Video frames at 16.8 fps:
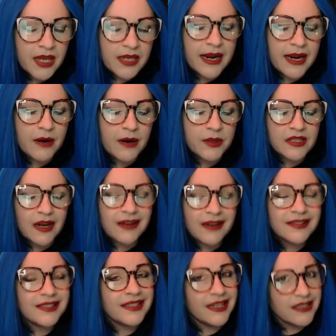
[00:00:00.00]
Now, it's
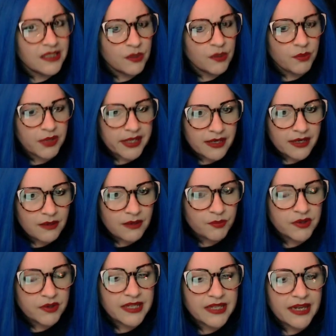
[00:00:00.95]
ostensibly
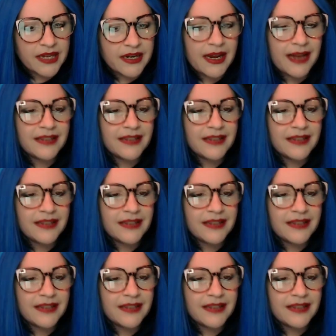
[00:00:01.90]
presented